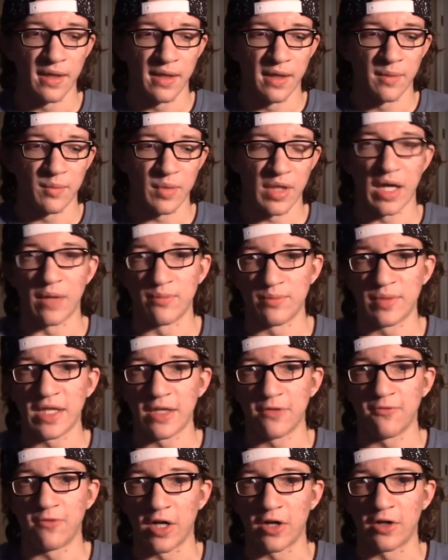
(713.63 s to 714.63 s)
but I'm
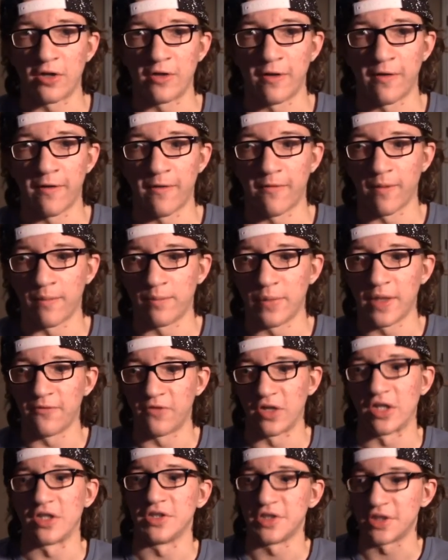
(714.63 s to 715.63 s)
being very, I'm being
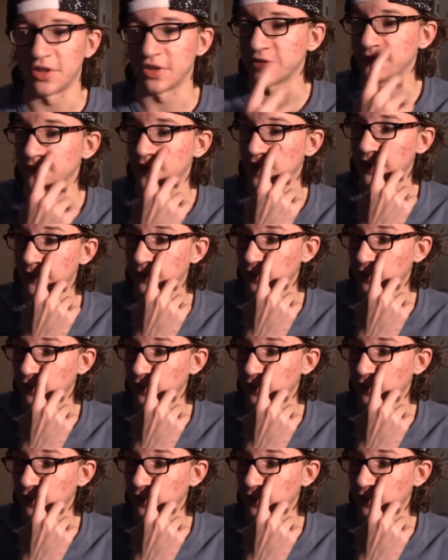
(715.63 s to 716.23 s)
very serious and very for